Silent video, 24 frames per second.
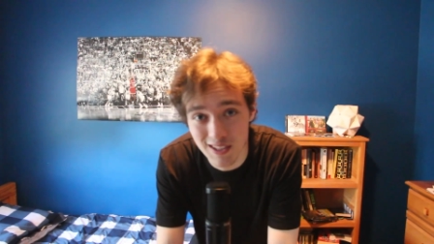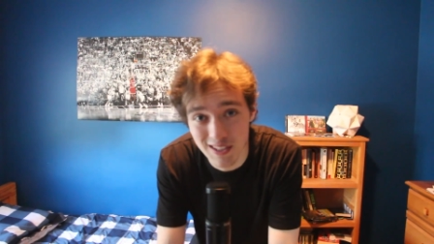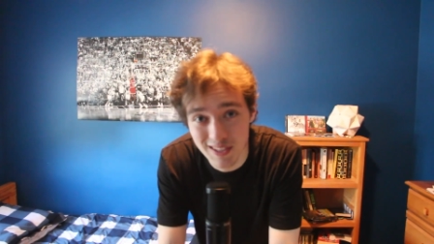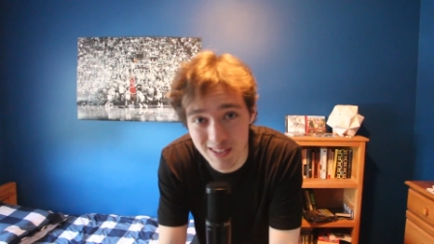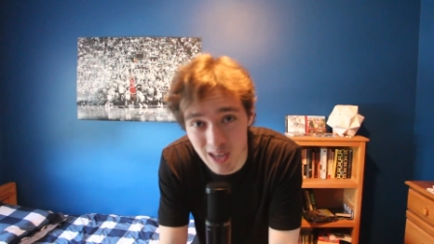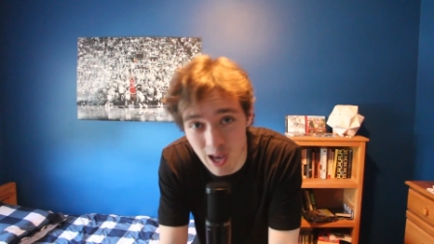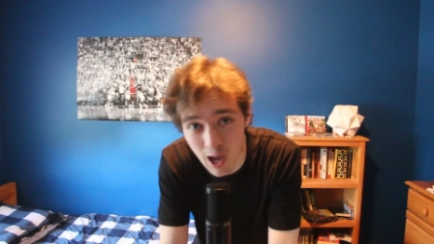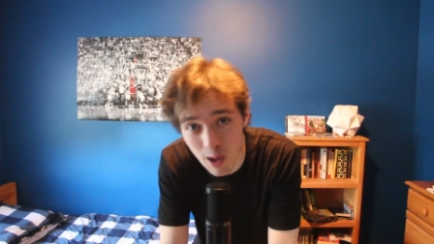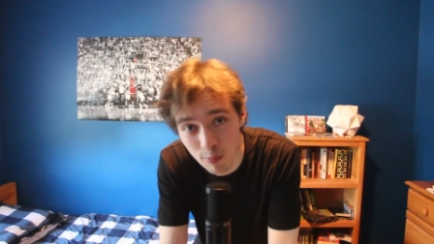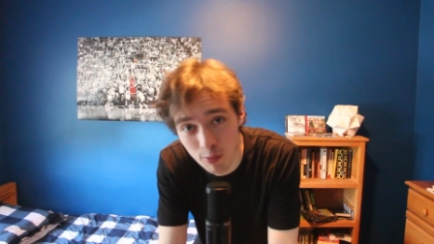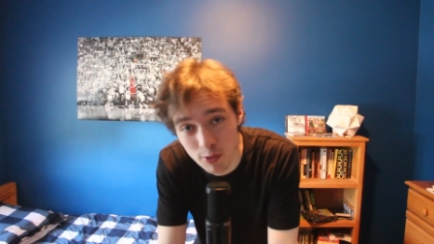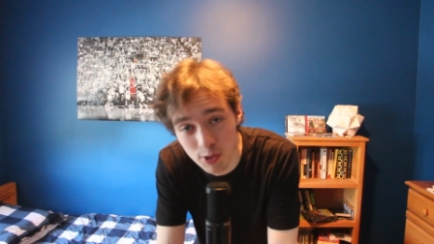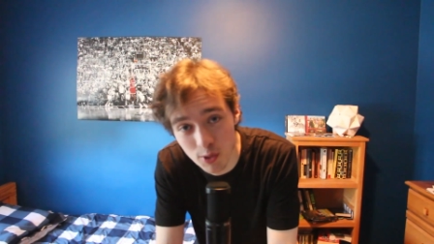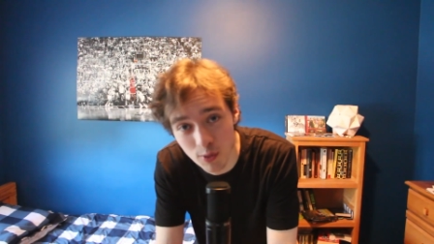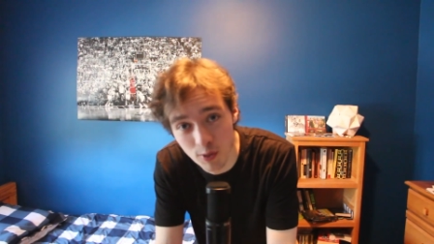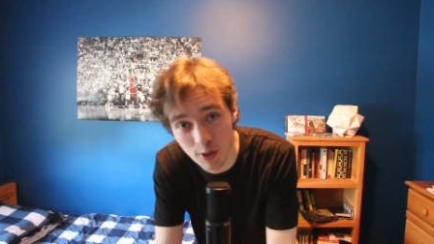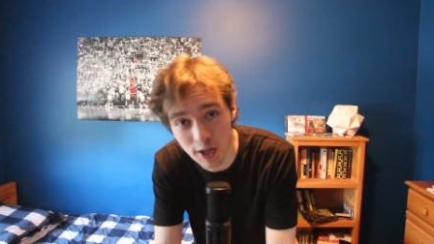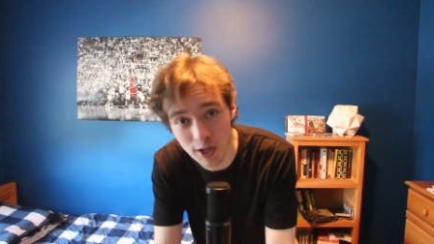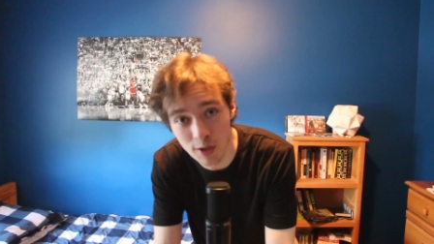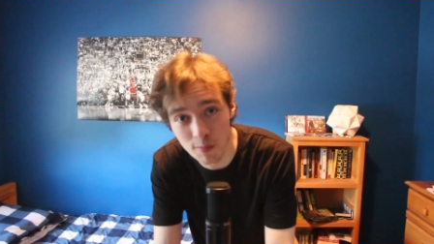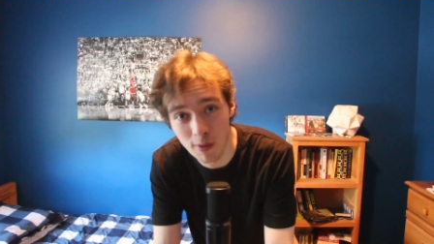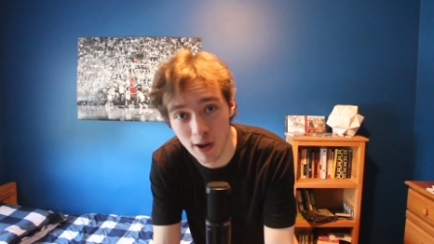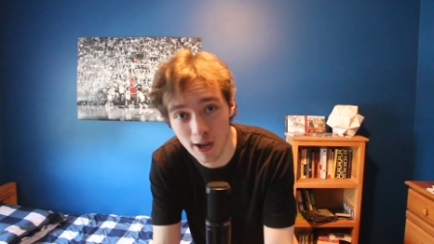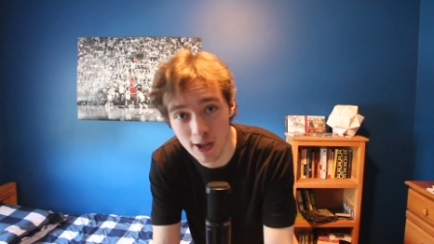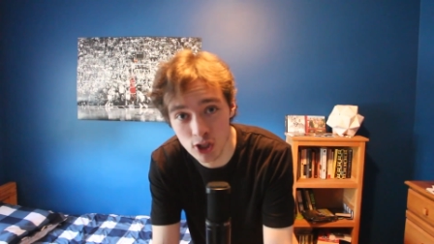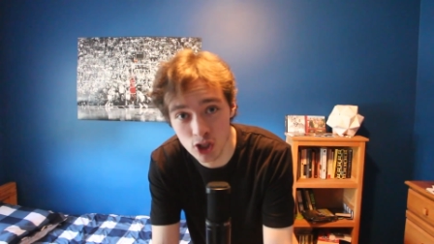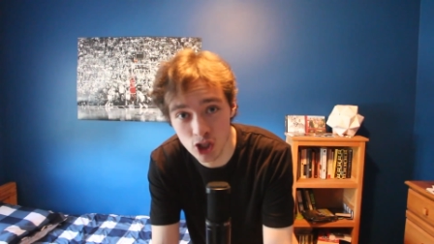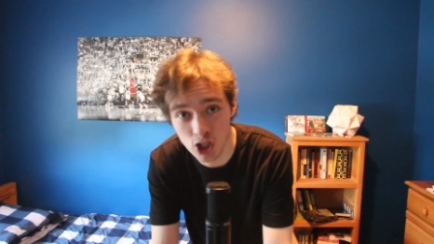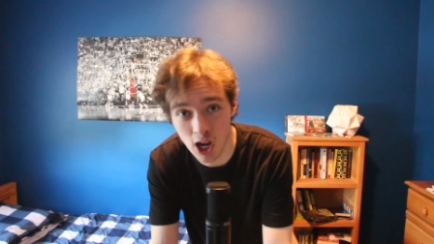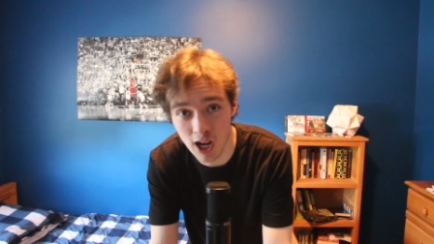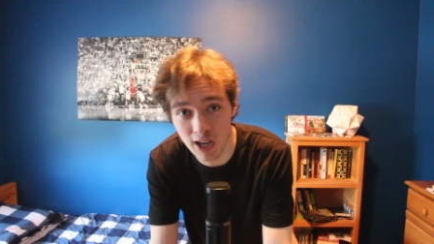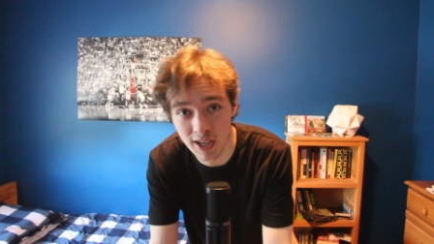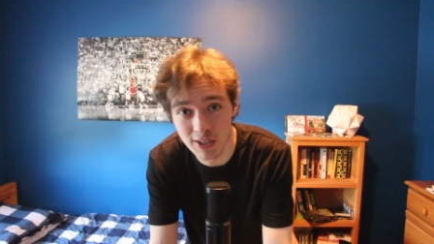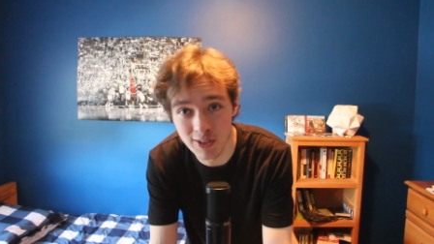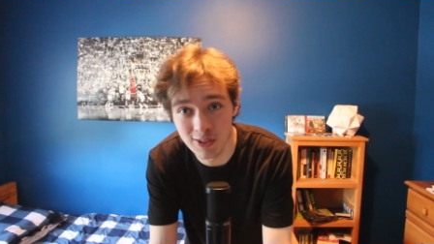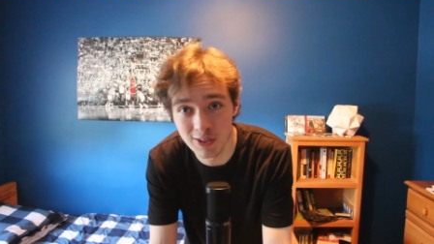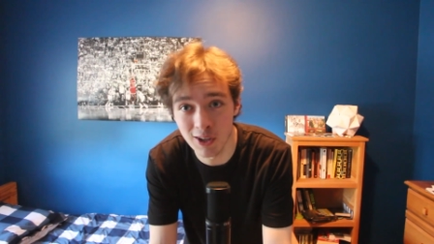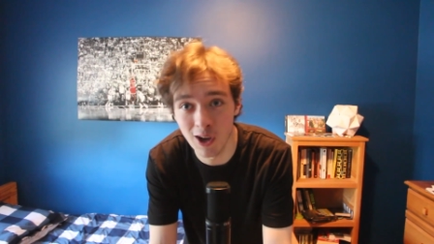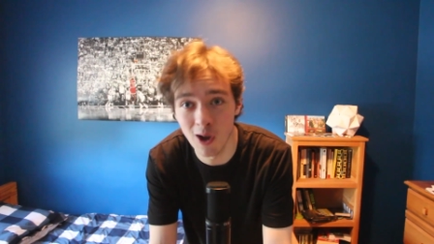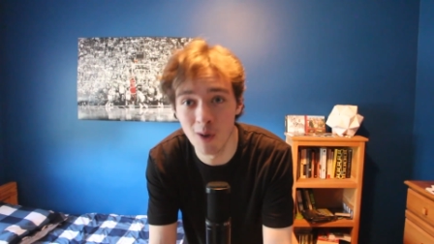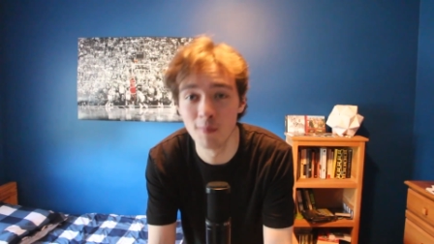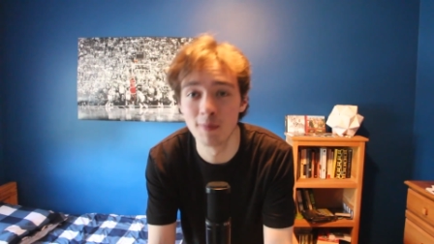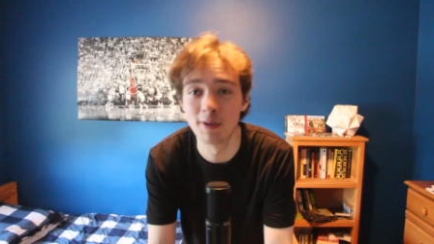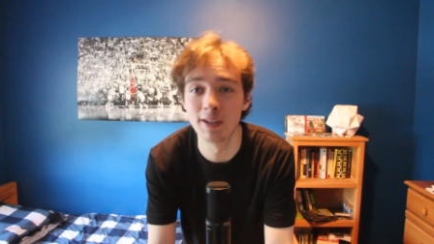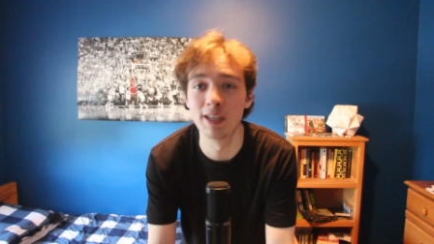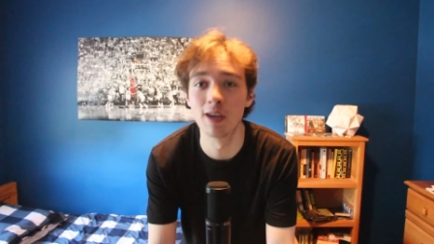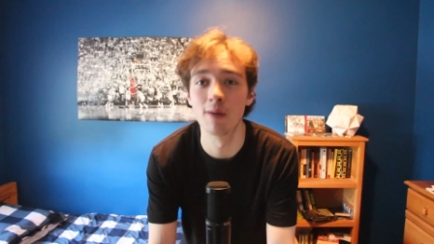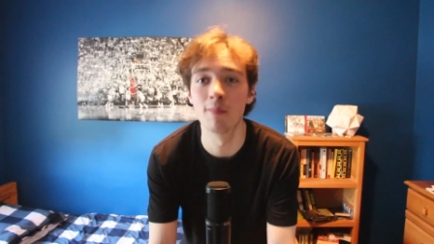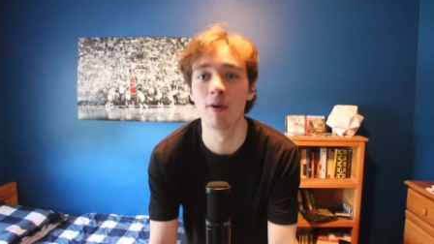this app was created by a Chinese company,